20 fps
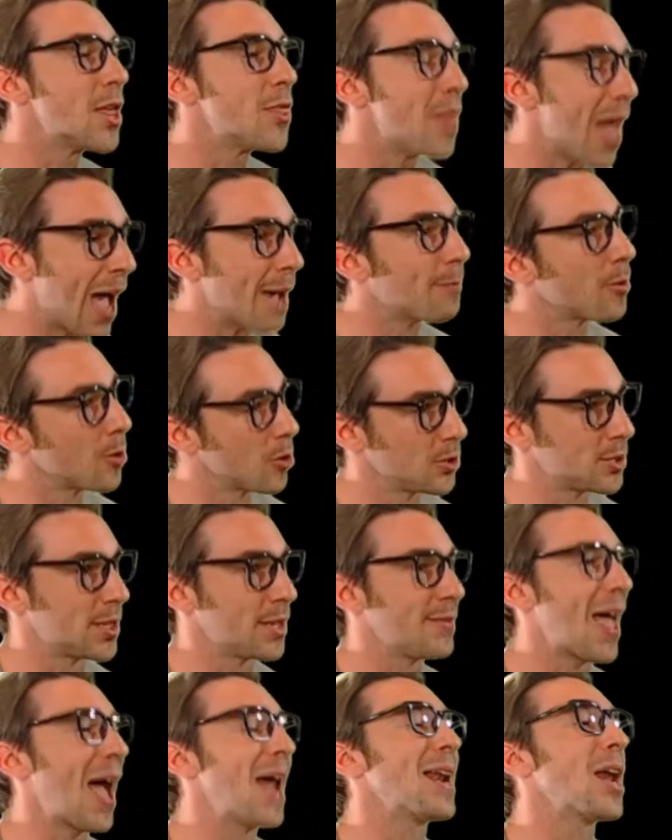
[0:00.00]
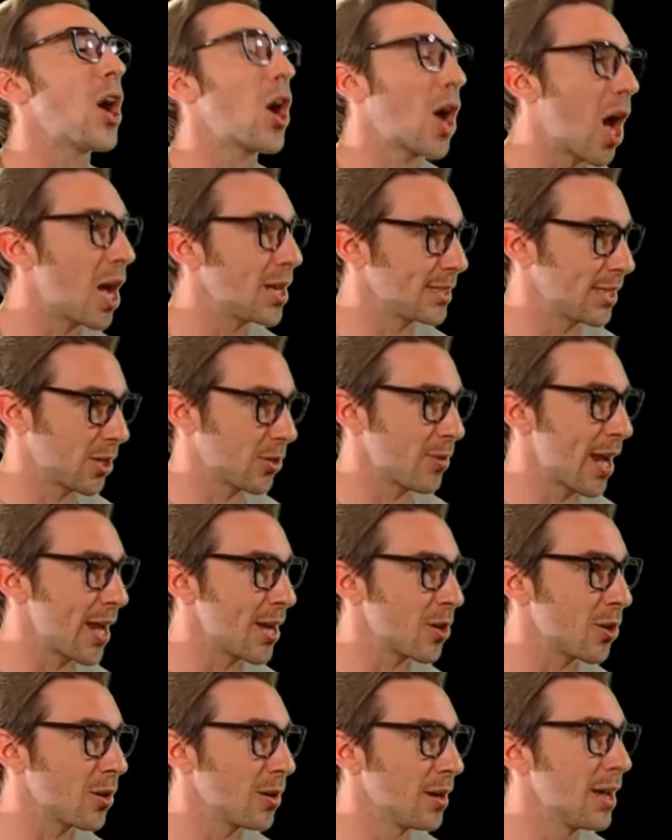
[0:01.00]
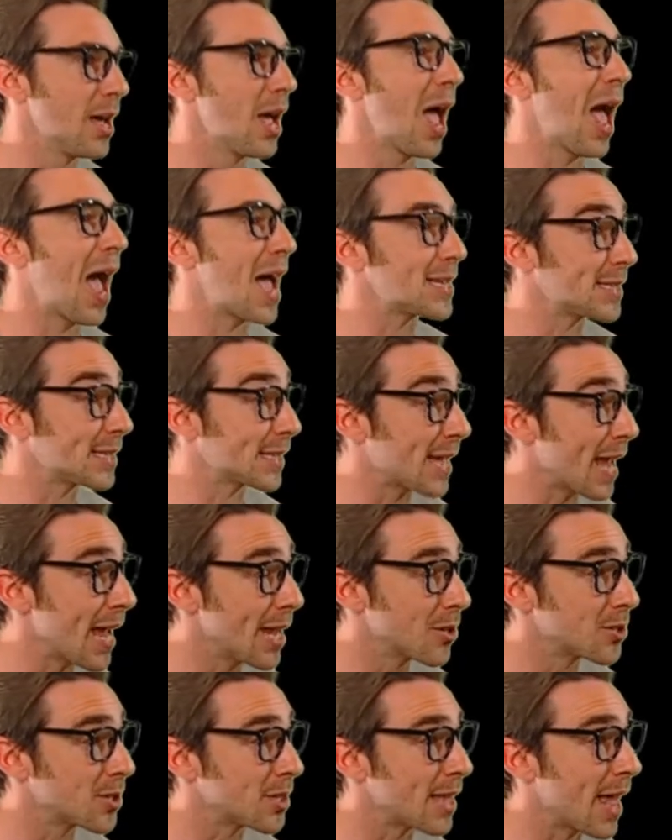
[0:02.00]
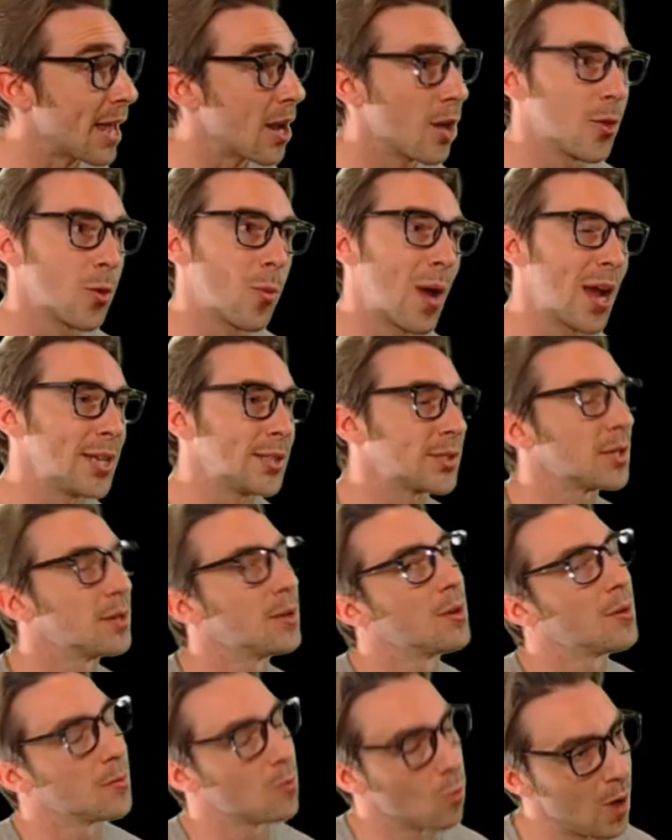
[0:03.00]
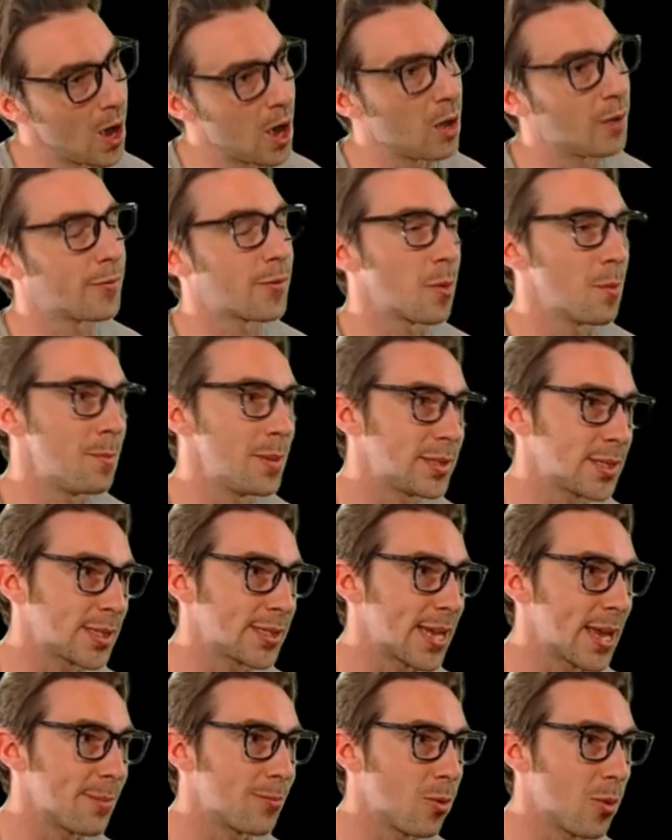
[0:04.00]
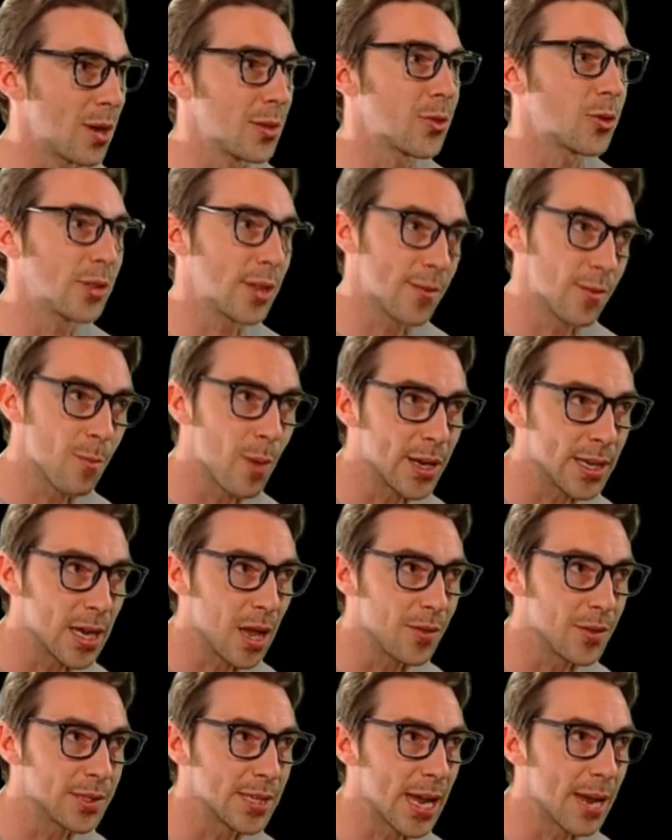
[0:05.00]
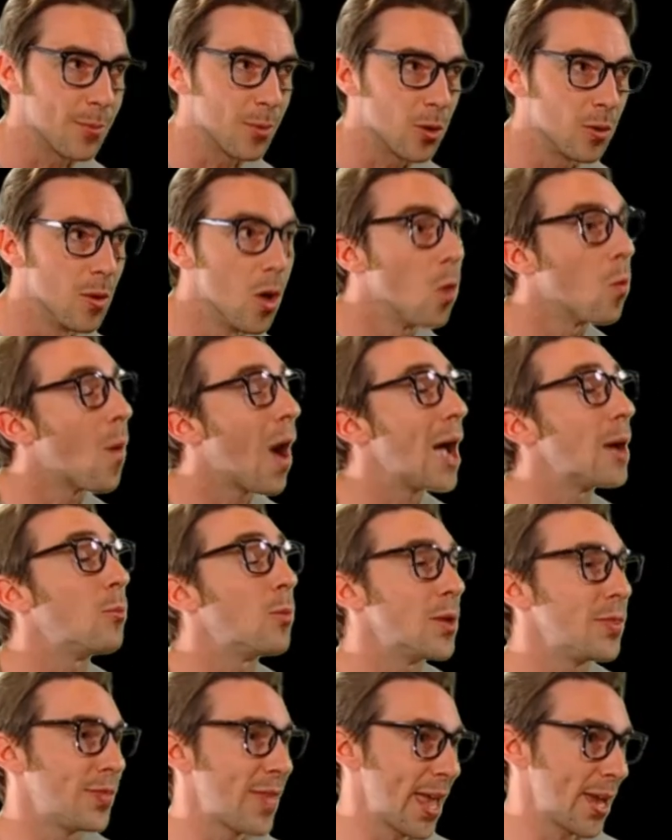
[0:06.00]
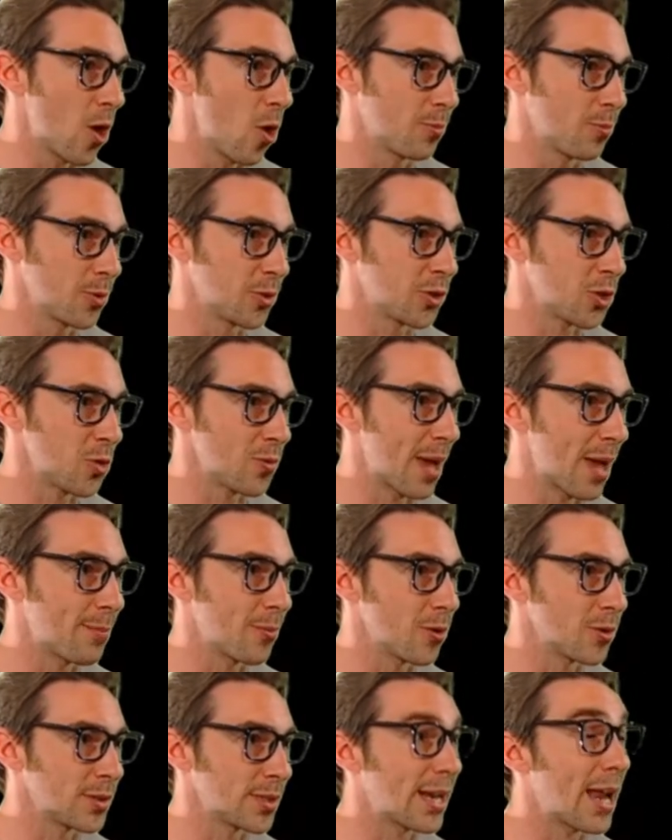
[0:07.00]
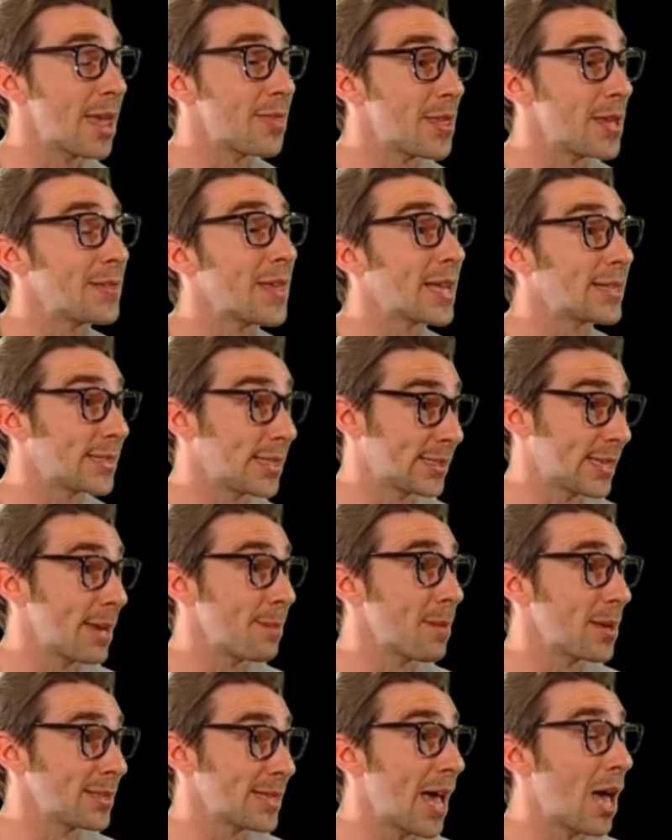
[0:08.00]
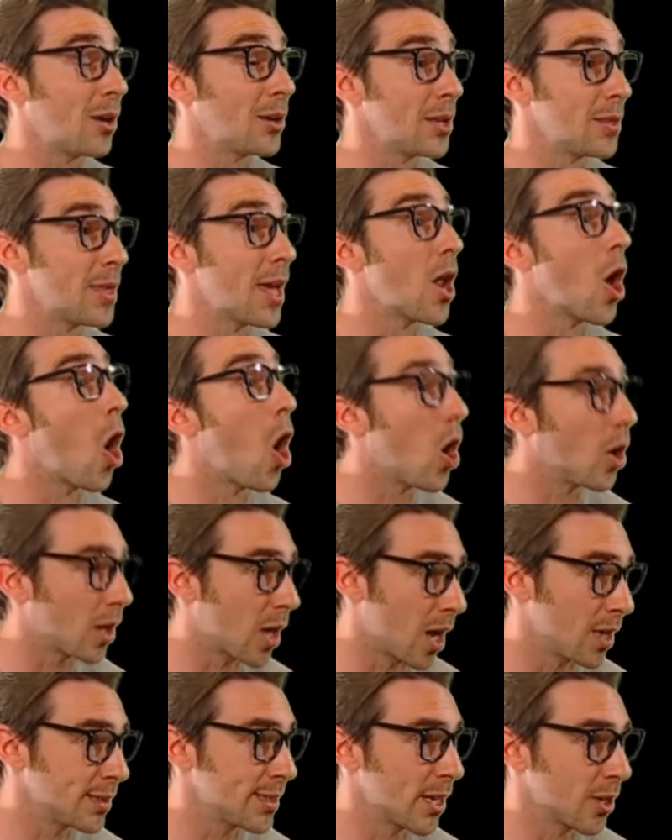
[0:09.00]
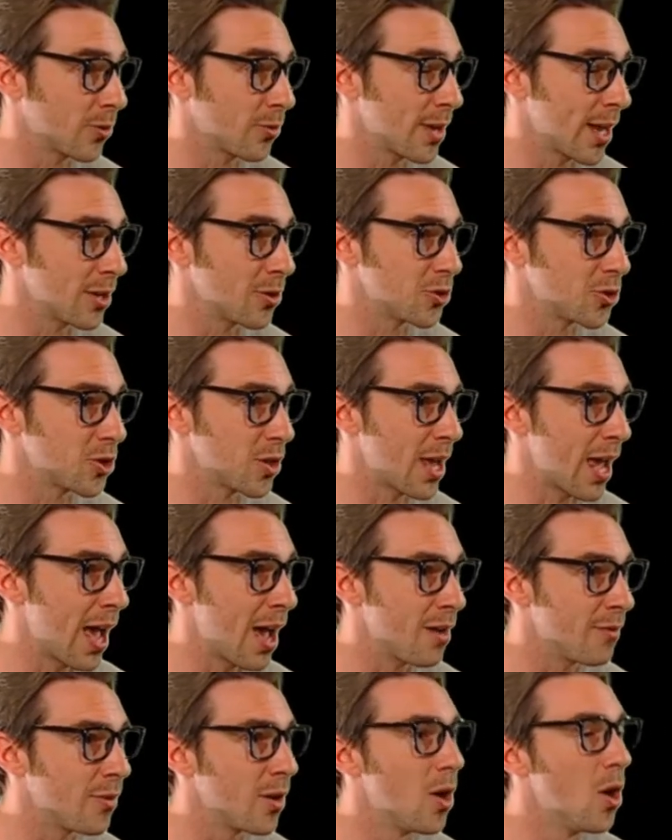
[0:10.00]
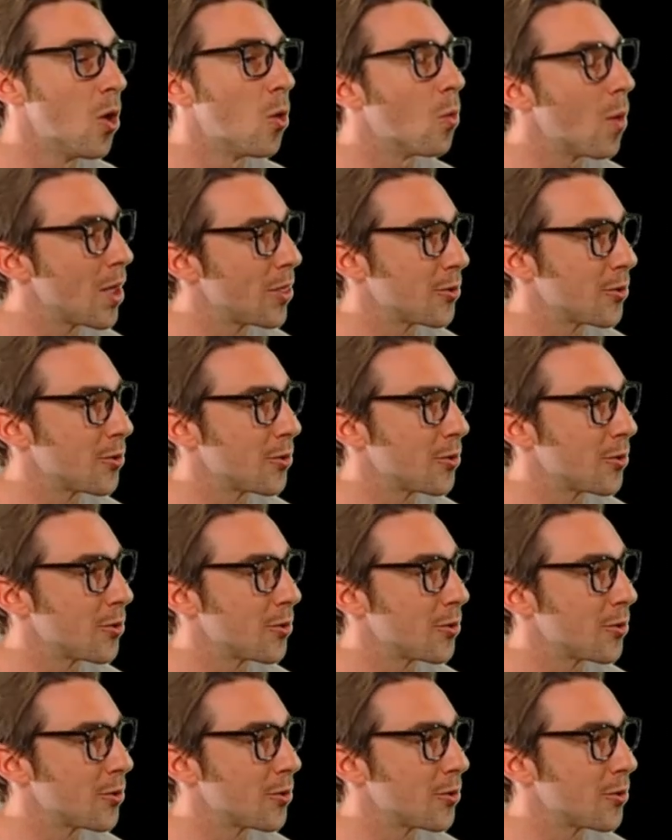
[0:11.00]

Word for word: That person, that content creator, has to cater to that. Otherwise, well, from a business standpoint, they're leaving money on the table. Yeah. Why wouldn't they go pursue that person? Absolutely. I think that's the same mentality that all content creators should have, whether